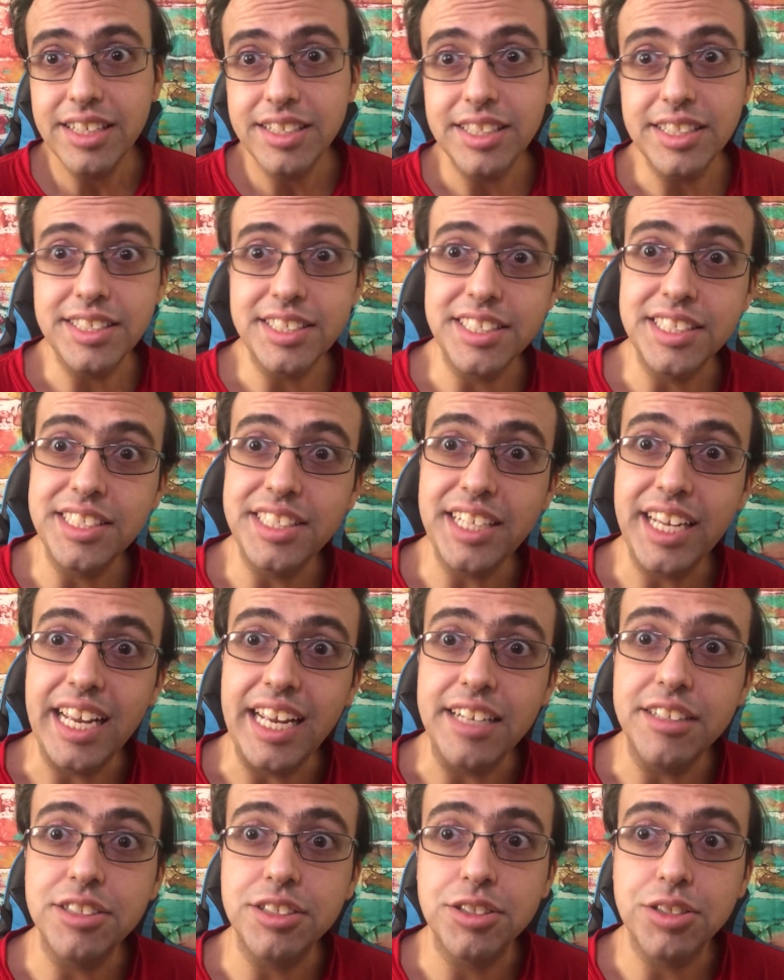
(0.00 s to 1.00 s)
this is
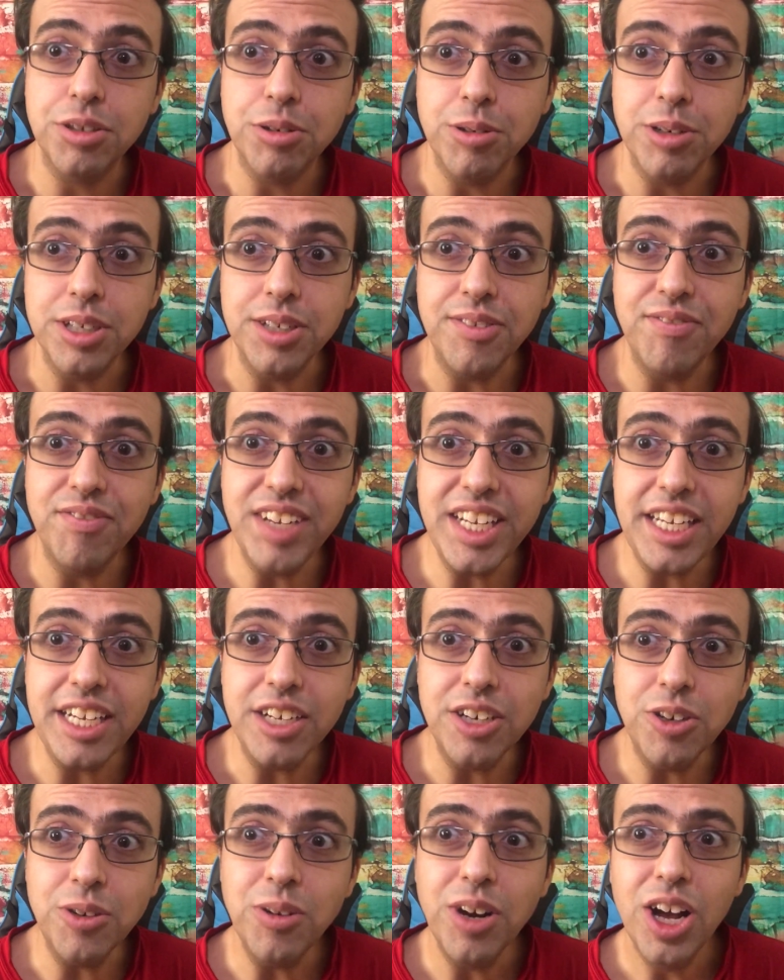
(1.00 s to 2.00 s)
a tutorial
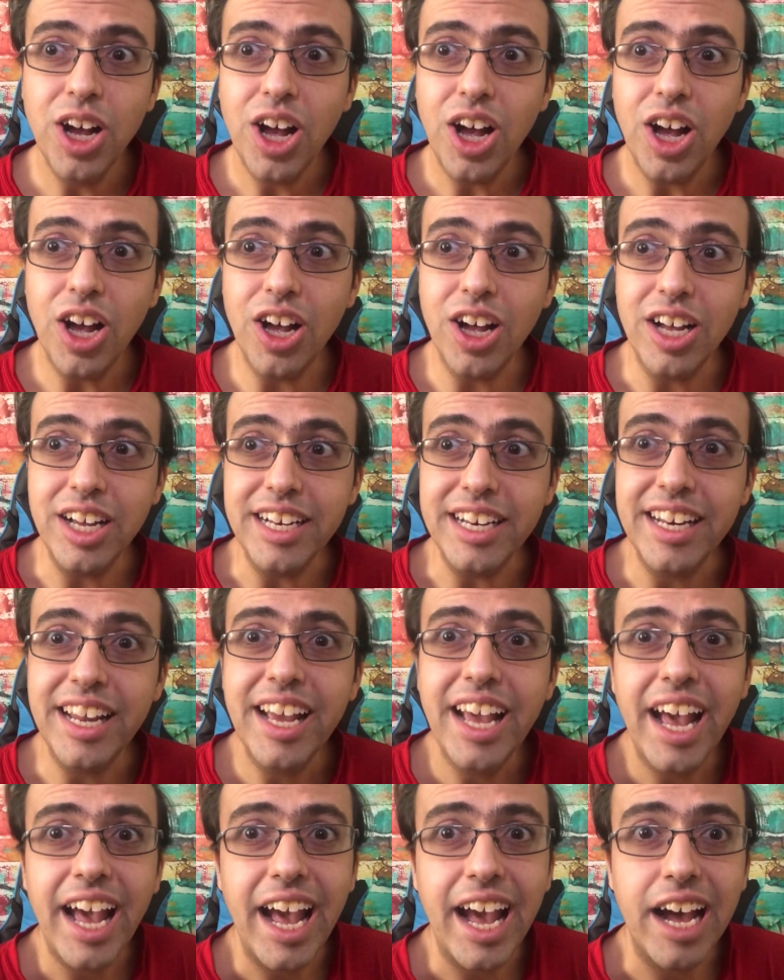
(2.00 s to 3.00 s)
video on
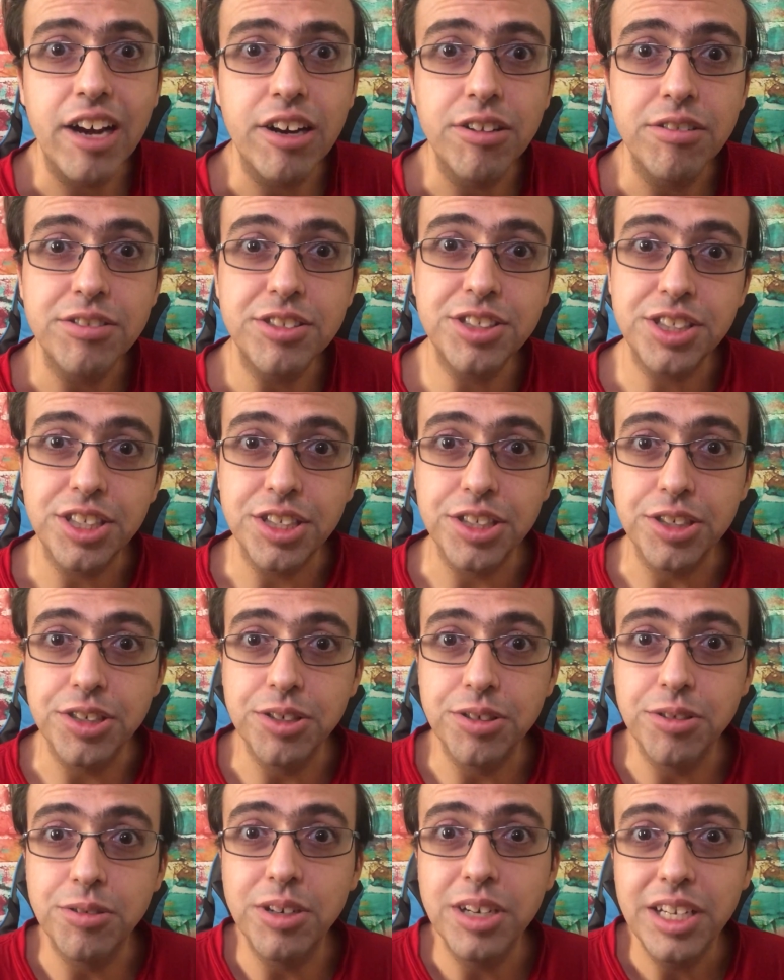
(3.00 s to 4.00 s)
how
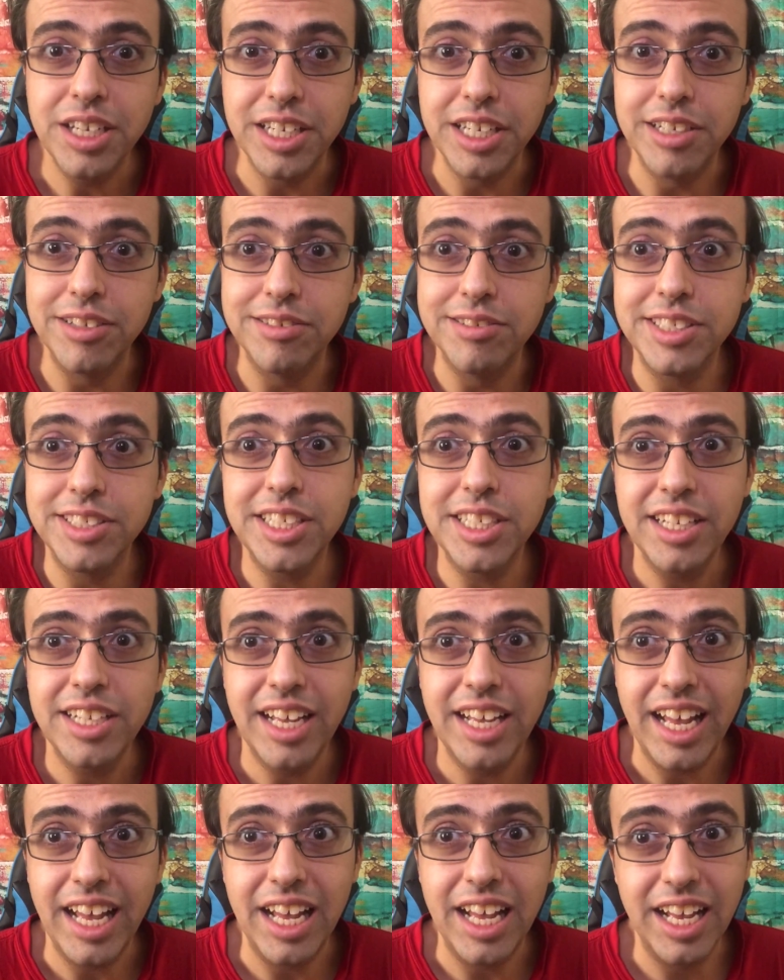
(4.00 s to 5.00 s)
to use
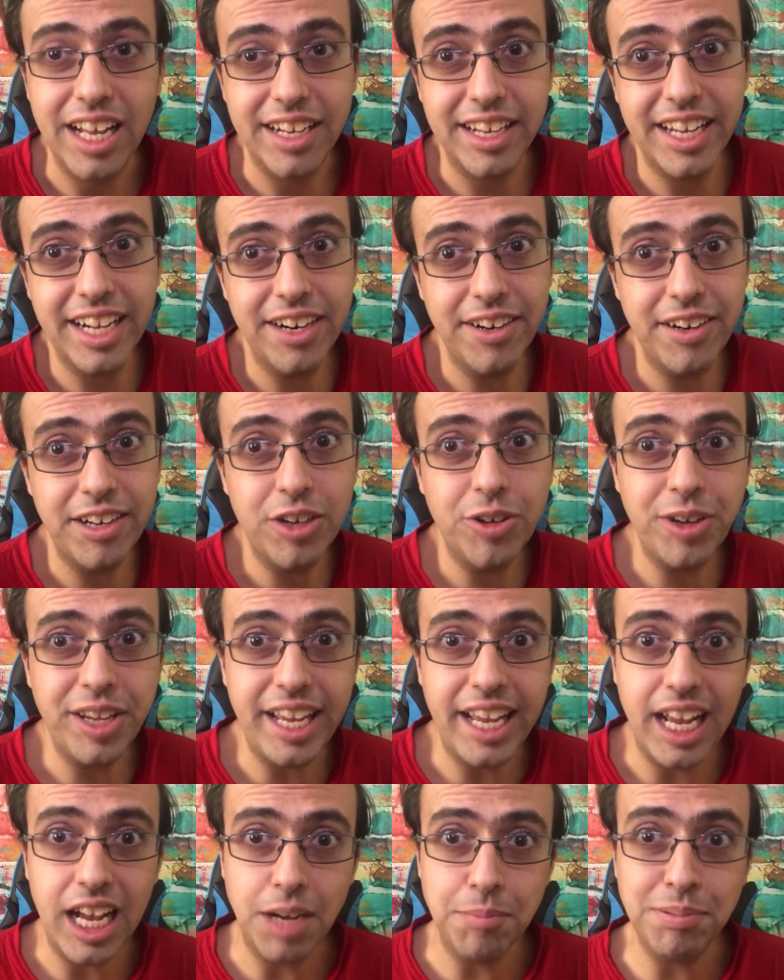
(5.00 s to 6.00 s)
a
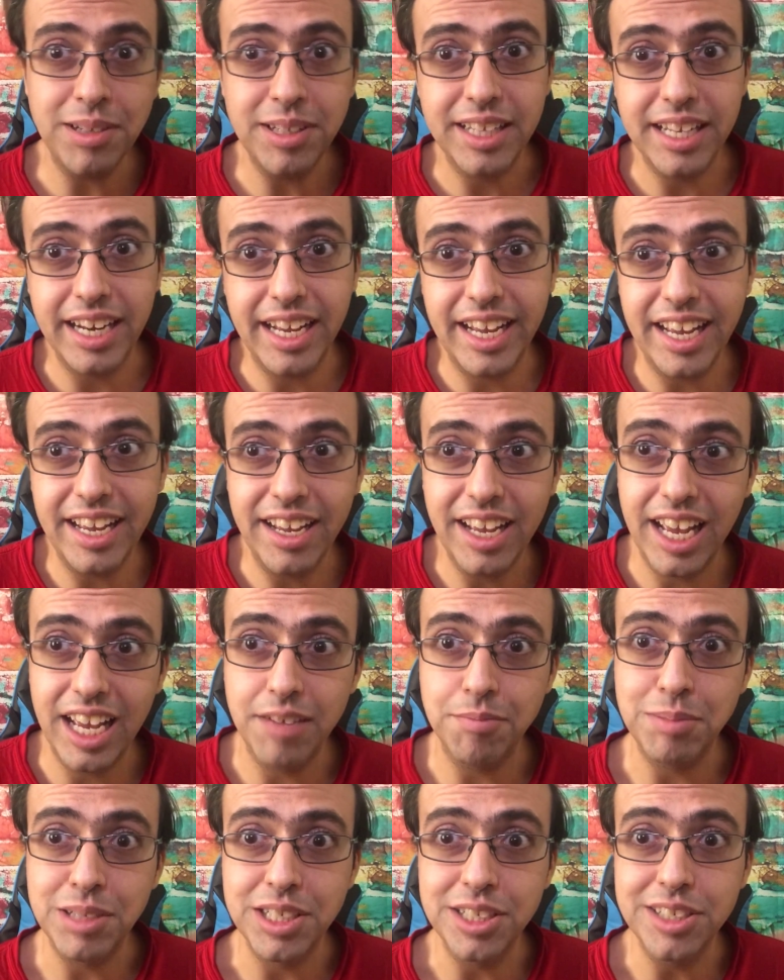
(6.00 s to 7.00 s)
karaoke app that I
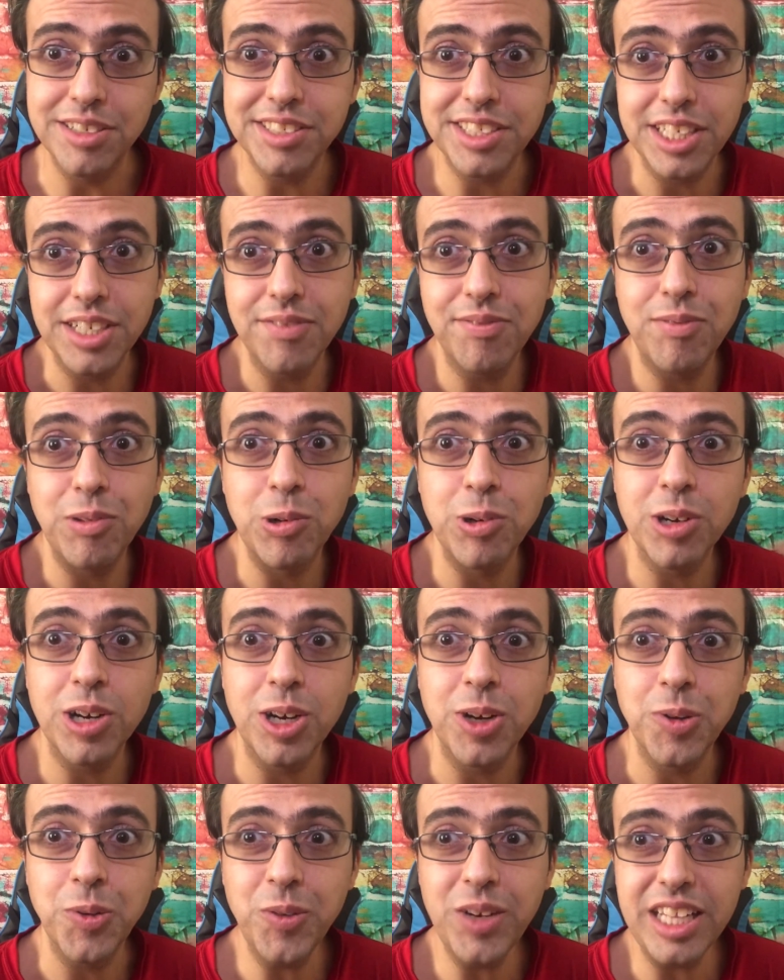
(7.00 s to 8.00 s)
have been using for
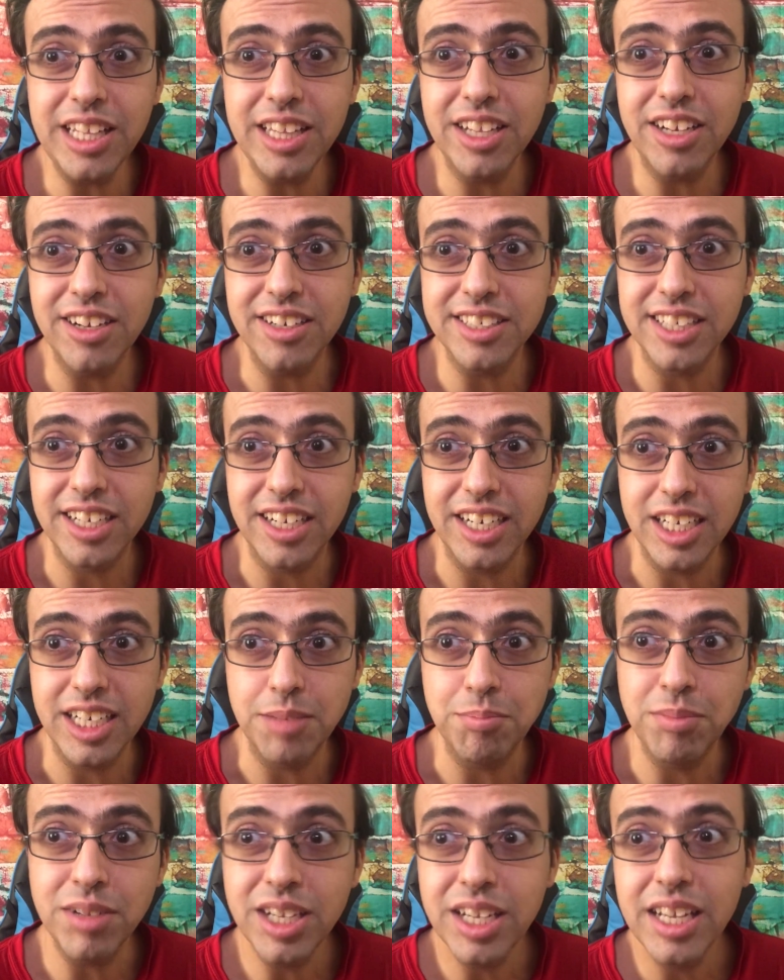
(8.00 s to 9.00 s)
a really long
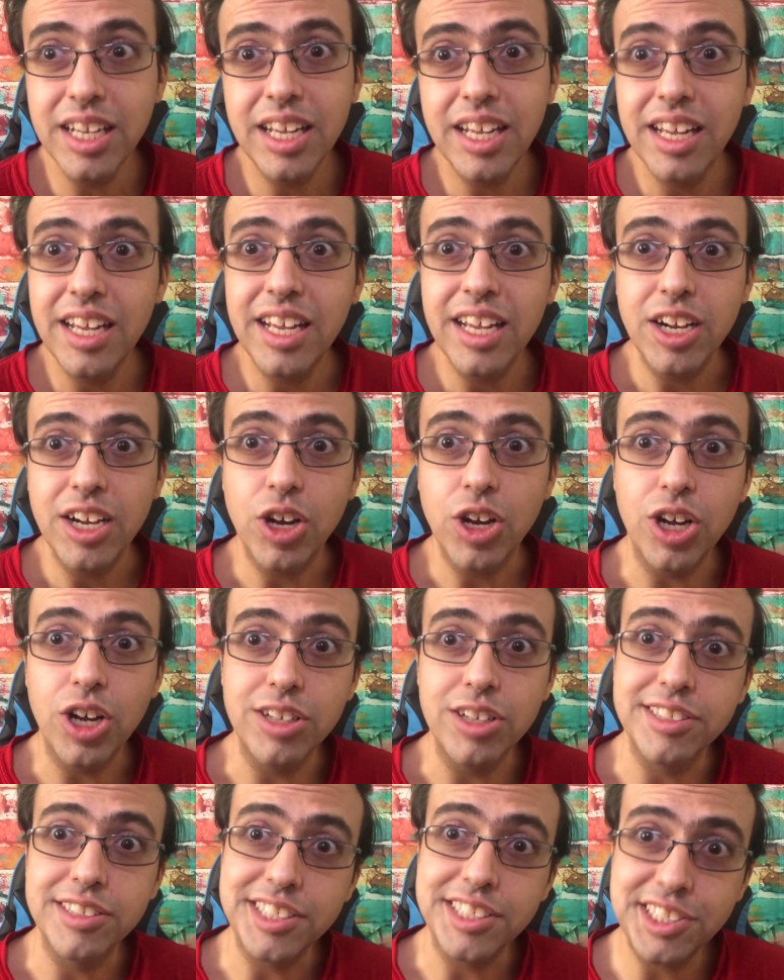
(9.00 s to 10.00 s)
time
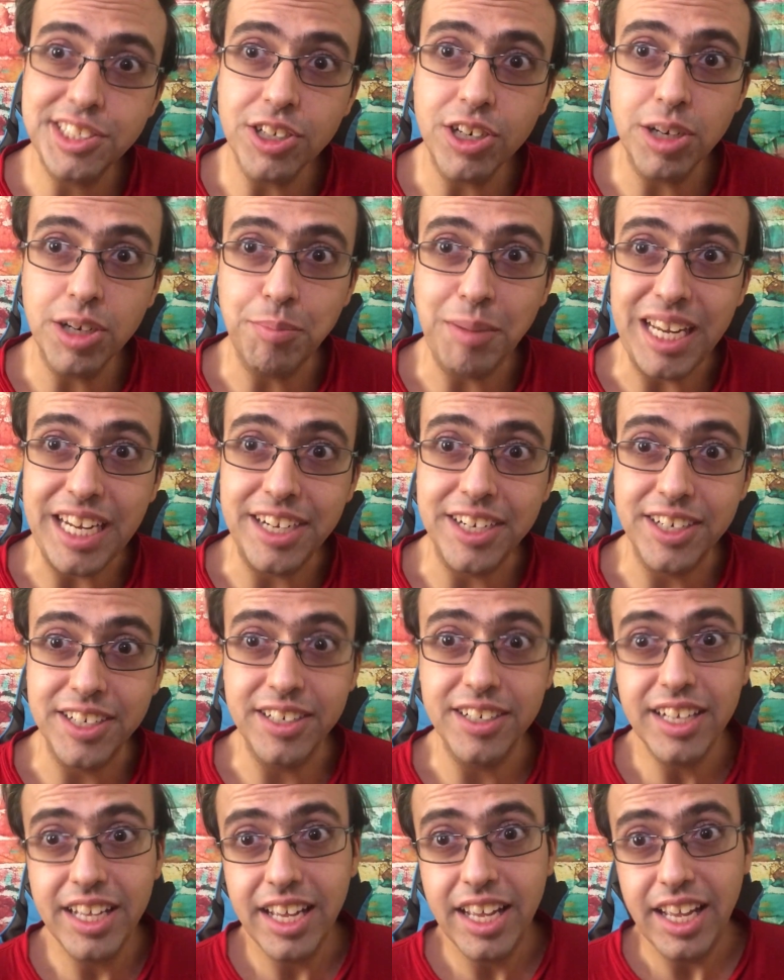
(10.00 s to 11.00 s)
called StarMaker,